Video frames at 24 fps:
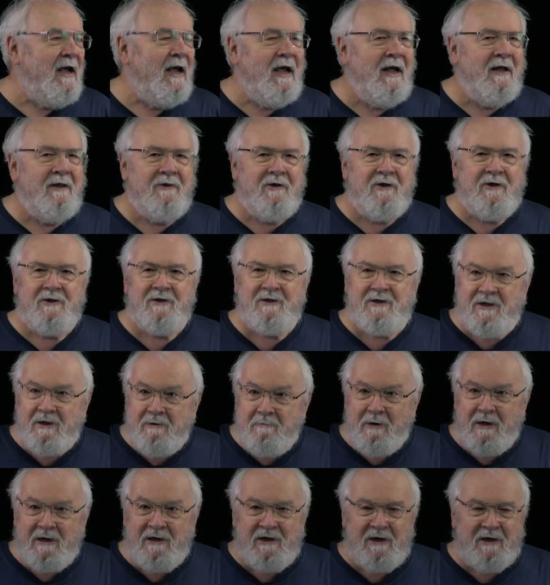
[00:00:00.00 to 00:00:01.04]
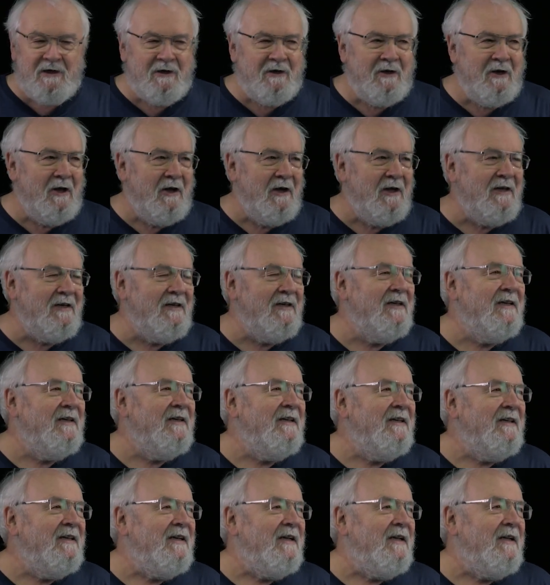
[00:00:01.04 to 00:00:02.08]
and the symmedian line
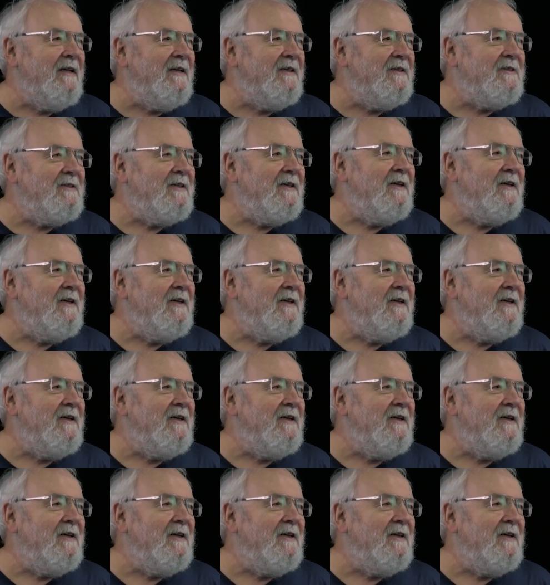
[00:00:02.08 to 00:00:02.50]
is